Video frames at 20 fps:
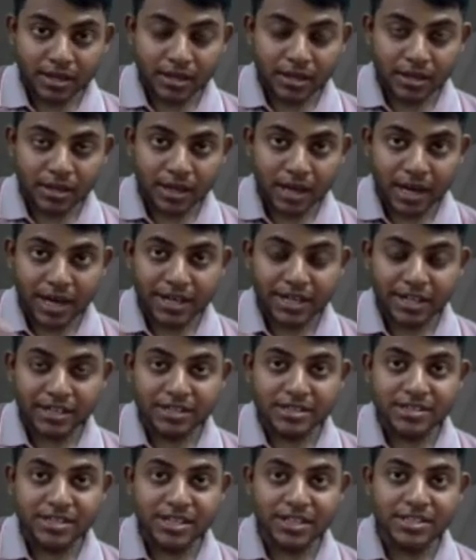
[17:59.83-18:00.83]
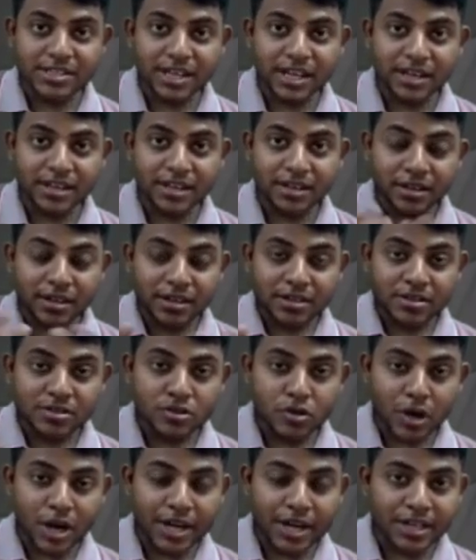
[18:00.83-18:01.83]
in Article 16,
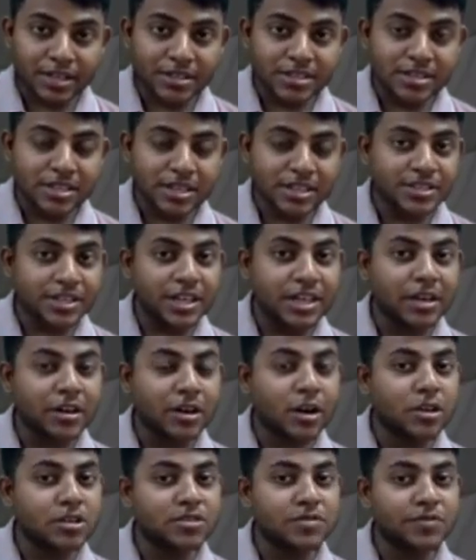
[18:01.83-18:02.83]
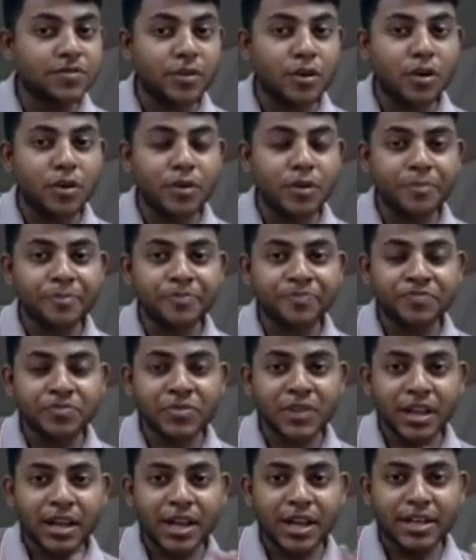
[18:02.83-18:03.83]
so Article 16 Clause
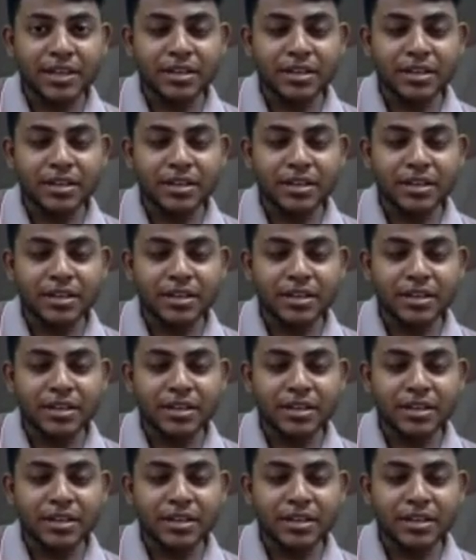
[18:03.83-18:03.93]
4,